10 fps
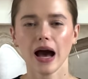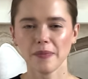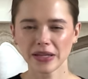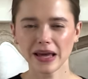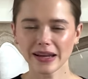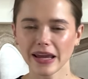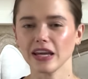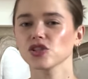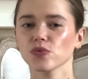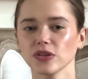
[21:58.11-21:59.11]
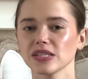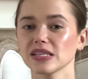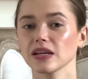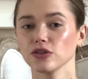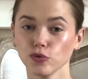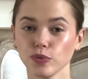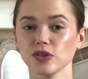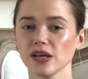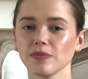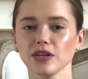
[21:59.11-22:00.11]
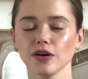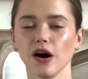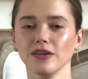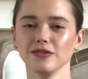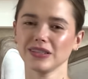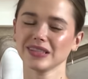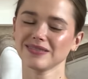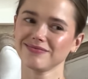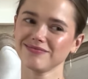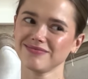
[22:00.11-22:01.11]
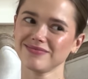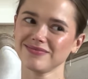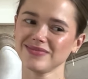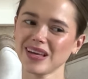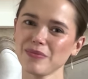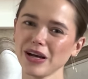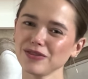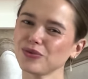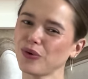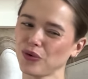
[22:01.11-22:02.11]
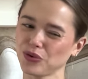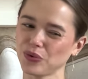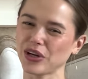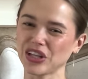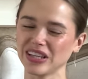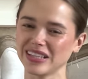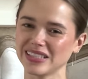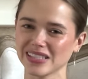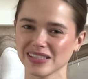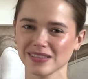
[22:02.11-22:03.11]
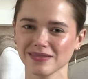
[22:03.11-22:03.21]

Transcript: I'm at that age where it's like you put something on, you're like, am I too old to wear this?